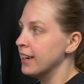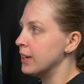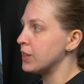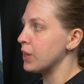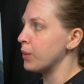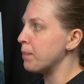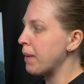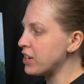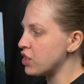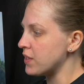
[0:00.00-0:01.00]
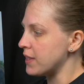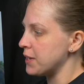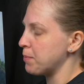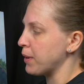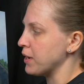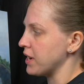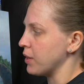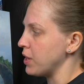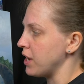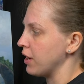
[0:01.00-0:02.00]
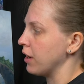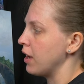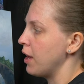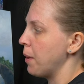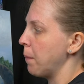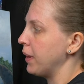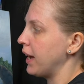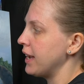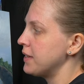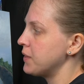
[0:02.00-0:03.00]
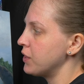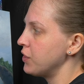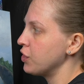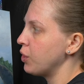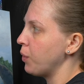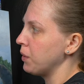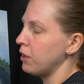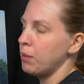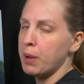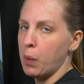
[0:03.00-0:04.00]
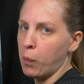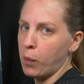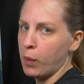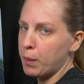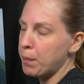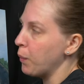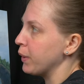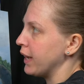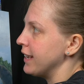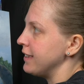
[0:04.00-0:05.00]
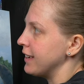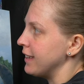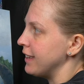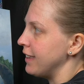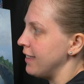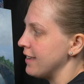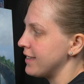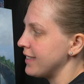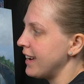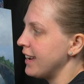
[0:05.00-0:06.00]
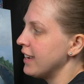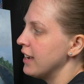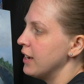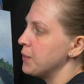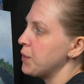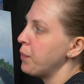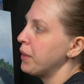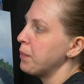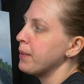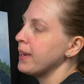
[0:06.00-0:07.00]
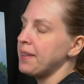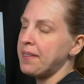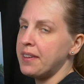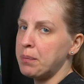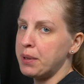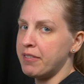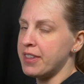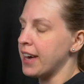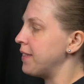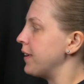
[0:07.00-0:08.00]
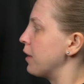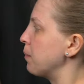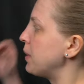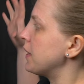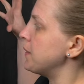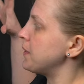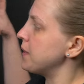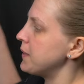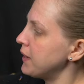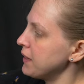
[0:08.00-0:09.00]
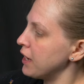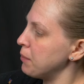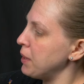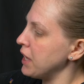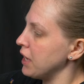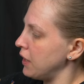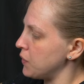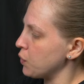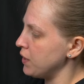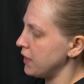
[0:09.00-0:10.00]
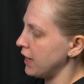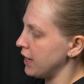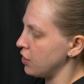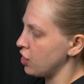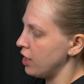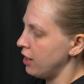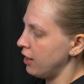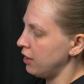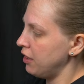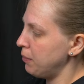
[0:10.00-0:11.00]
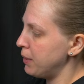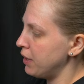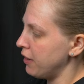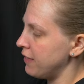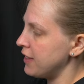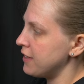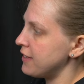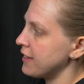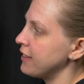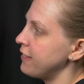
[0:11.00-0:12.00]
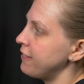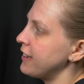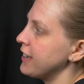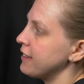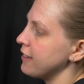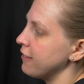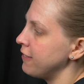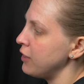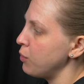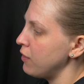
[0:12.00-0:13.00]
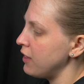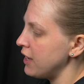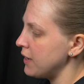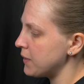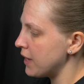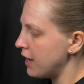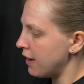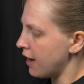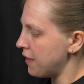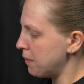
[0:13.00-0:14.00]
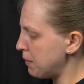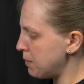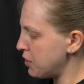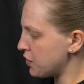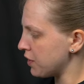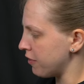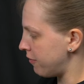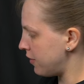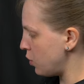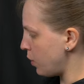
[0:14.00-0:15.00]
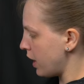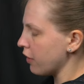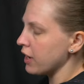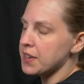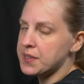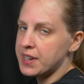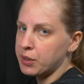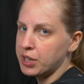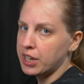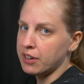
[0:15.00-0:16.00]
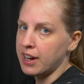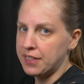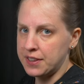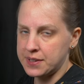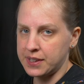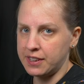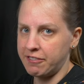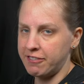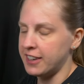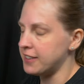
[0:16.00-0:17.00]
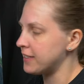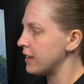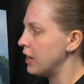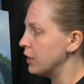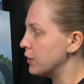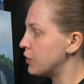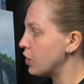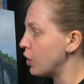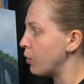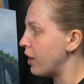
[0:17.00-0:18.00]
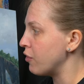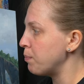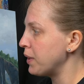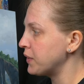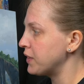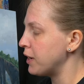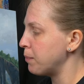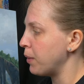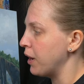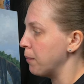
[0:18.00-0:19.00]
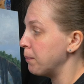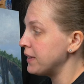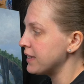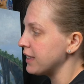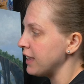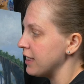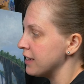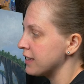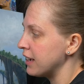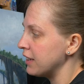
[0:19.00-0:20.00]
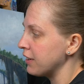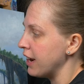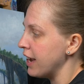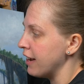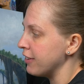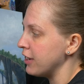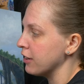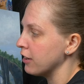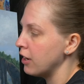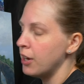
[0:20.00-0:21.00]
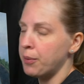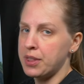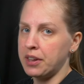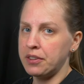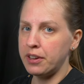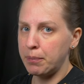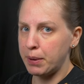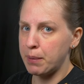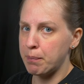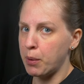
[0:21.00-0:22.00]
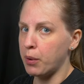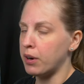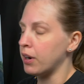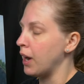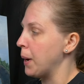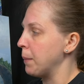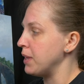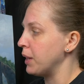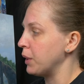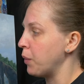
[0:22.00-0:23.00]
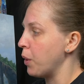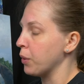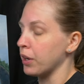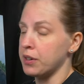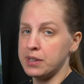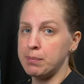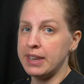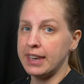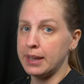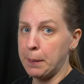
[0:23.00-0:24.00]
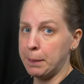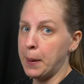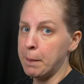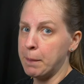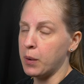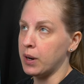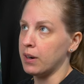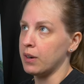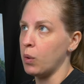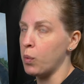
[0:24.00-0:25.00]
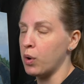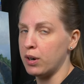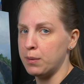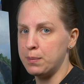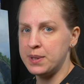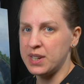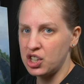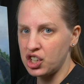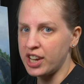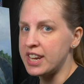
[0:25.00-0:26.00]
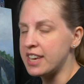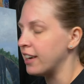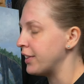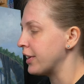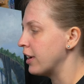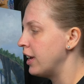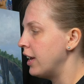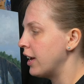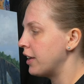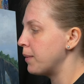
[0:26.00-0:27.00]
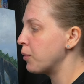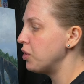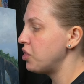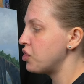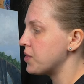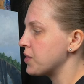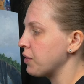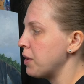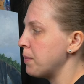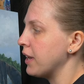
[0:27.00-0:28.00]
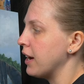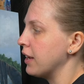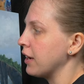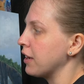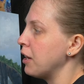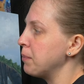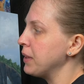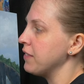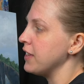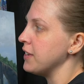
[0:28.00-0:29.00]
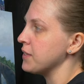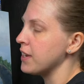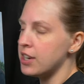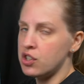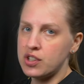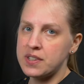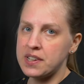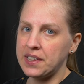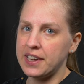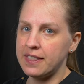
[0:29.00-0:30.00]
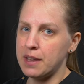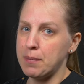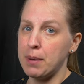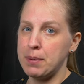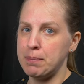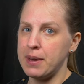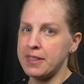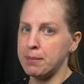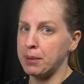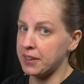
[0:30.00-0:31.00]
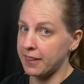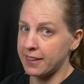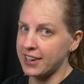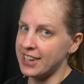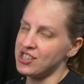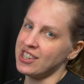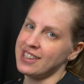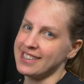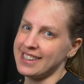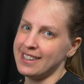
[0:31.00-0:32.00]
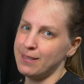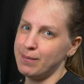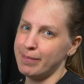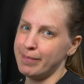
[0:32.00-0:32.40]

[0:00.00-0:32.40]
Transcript: So it matches this part down here, but I had started to go a little bit warm when I had done this leg. So I wanna bring a little bit of that there because the sun coming in is going to catch a little bit of this cliff face, a few of these, and then maybe just a few areas down here on this cliff face. So I've mixed up um, basically this color I have here with a little bit more um, yellow ochre to make it a bit more warm, sunshiny color. And I'm going to just scrape it on a couple of these just to lighten them up and make them look like they're catching the sun.